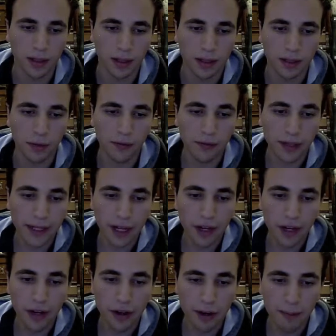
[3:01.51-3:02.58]
if we cannot
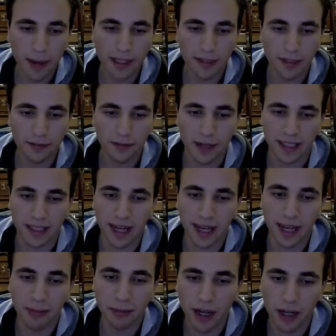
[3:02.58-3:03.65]
know matters of fact a
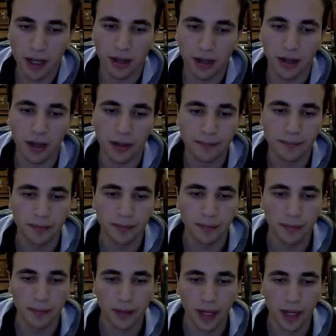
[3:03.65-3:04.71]
priori,
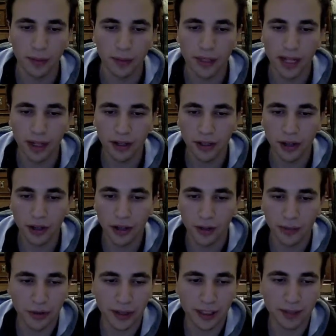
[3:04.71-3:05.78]
and we cannot know them
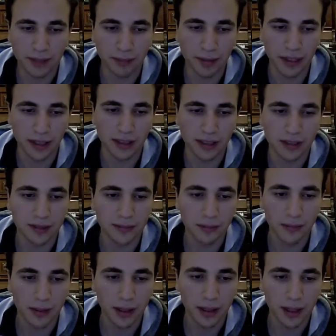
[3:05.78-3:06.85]
through experience,
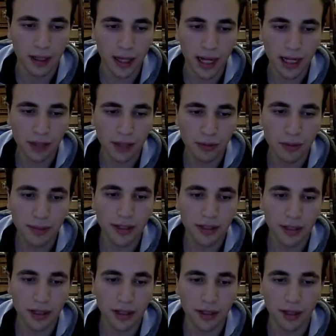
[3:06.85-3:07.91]
how can we be
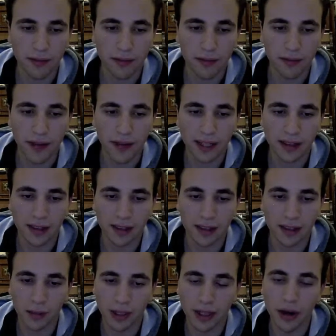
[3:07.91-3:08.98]
certain of the fact that
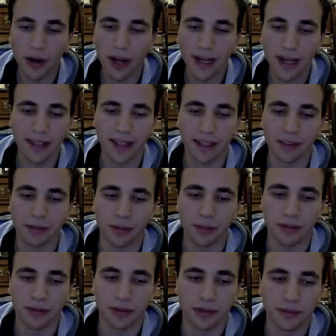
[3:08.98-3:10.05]
we know anything to be
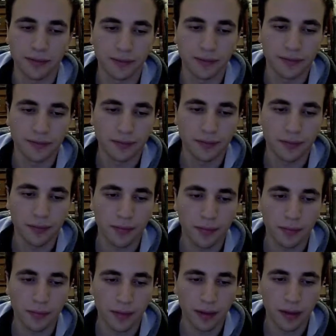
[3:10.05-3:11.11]
true?
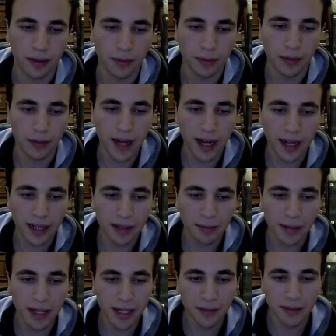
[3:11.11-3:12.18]
Without any
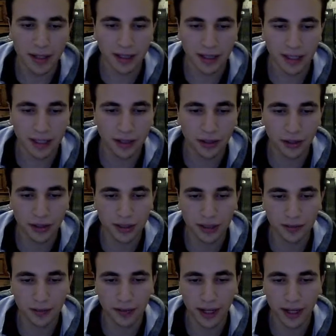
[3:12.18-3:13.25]
medium that links cause and
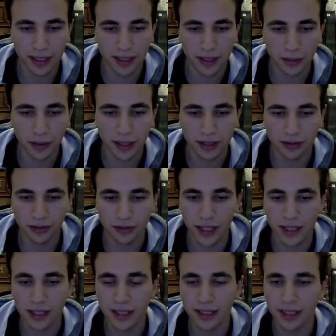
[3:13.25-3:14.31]
effect, we are
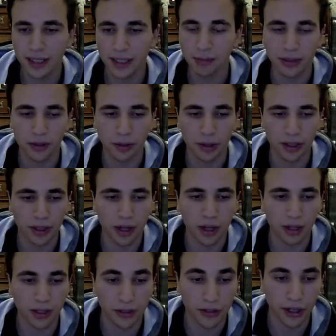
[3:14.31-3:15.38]
stranded in pursuing
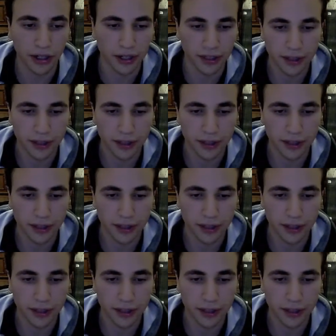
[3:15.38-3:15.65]
knowledge.